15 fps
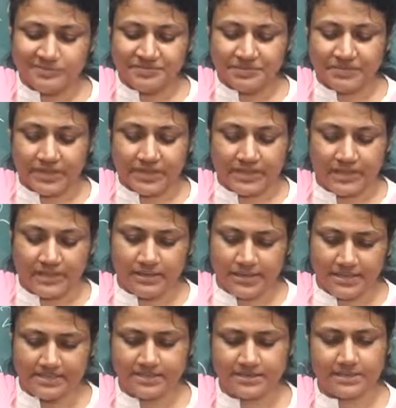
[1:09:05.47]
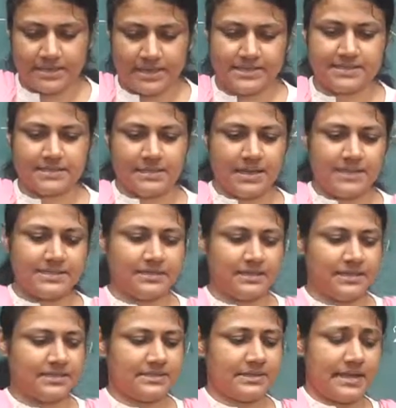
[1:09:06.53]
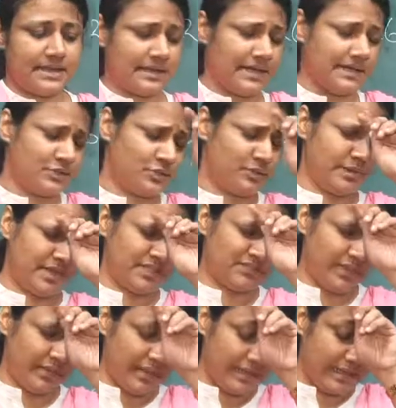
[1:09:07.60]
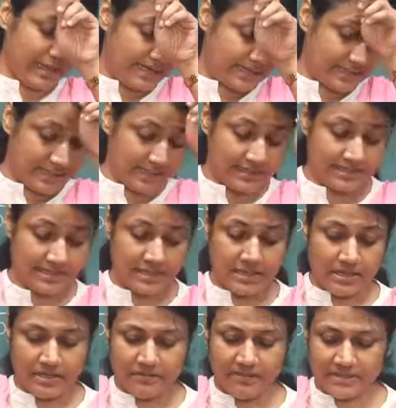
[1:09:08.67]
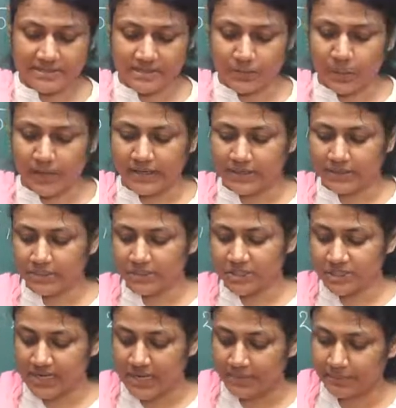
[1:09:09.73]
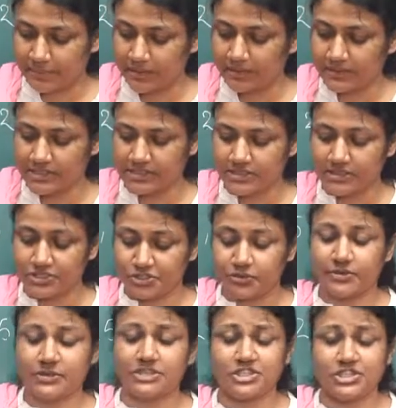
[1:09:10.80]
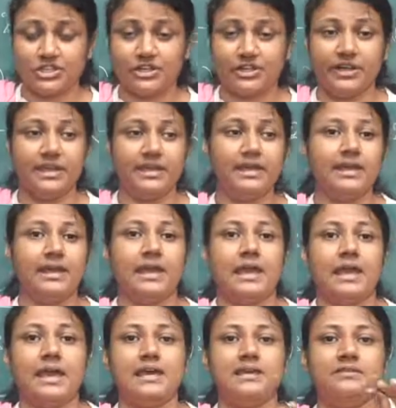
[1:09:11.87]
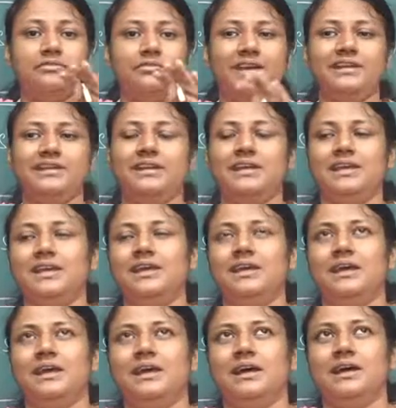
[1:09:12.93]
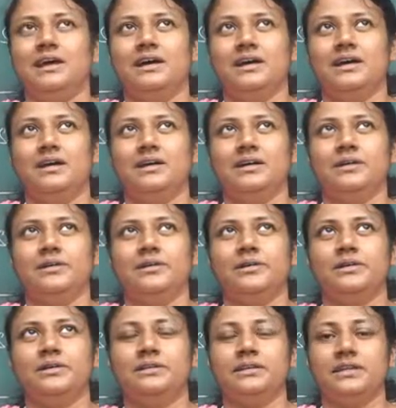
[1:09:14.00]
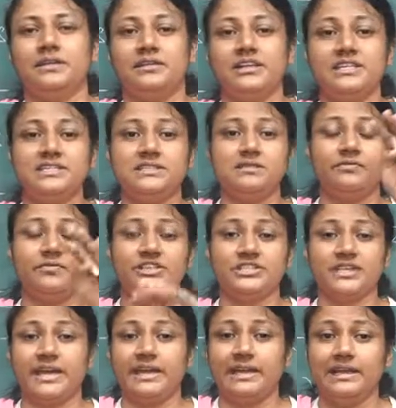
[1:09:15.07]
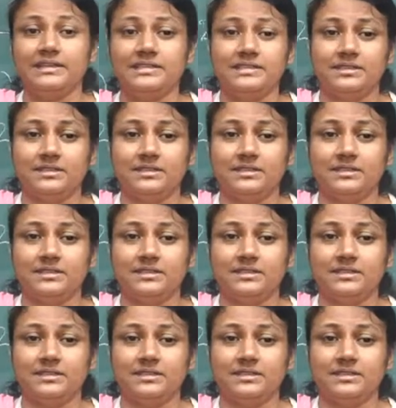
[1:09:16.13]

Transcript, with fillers: finally, next next last class, next week will be the last class. We'll just wind up the chapter, the the, the journey, and finally uh, they reached which island?